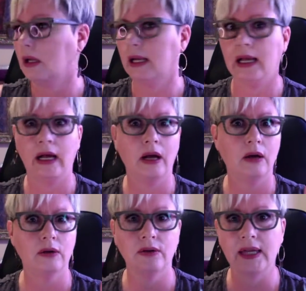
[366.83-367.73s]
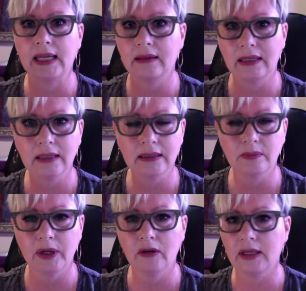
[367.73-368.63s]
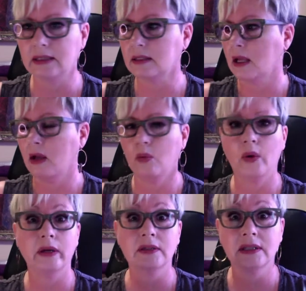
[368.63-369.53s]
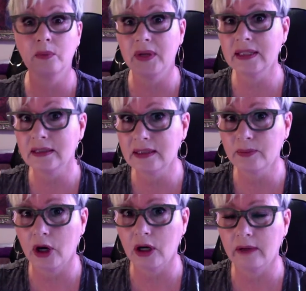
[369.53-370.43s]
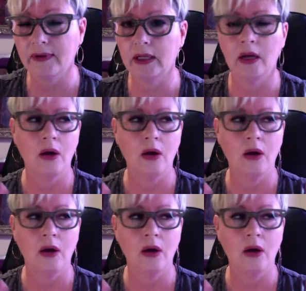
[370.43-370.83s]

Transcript: How do they get the experience? Where's the business part of it?